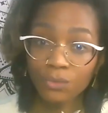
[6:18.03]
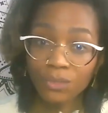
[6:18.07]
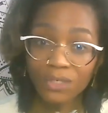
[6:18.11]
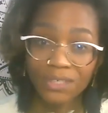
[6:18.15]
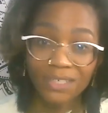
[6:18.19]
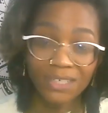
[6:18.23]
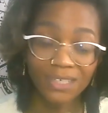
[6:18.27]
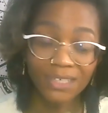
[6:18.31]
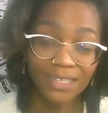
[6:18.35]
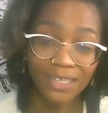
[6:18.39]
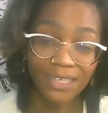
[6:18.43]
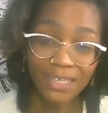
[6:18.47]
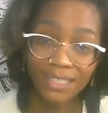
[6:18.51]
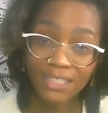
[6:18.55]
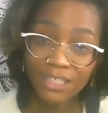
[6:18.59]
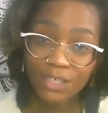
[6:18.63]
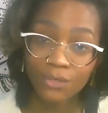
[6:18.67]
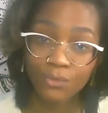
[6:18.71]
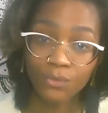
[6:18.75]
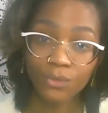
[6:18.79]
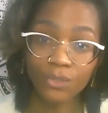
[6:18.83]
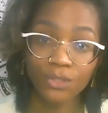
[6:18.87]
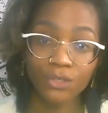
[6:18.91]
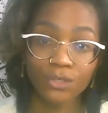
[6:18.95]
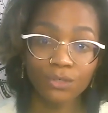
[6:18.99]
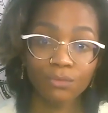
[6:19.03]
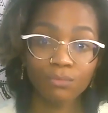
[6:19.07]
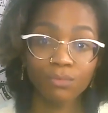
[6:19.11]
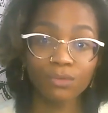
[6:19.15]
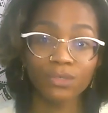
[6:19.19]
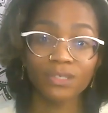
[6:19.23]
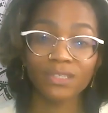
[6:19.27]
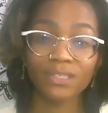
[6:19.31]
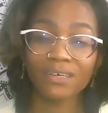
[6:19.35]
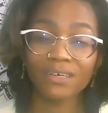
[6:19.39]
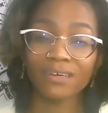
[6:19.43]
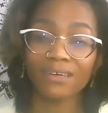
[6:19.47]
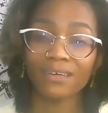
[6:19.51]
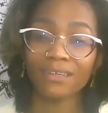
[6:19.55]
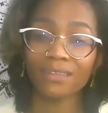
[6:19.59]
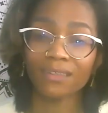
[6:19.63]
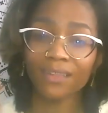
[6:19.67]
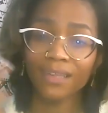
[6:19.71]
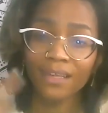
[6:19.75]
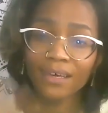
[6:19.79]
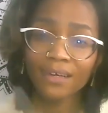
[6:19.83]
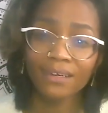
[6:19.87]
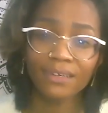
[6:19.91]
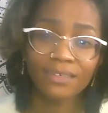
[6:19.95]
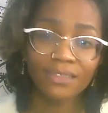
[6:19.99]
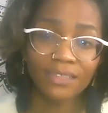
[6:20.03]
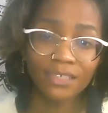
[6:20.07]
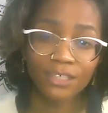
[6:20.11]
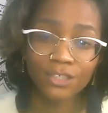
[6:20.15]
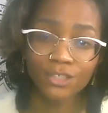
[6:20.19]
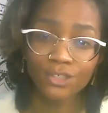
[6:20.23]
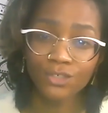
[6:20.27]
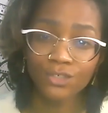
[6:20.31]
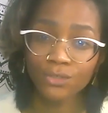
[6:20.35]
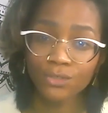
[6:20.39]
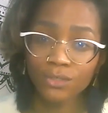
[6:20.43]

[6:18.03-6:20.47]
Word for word: and connecting with your breathing and letting things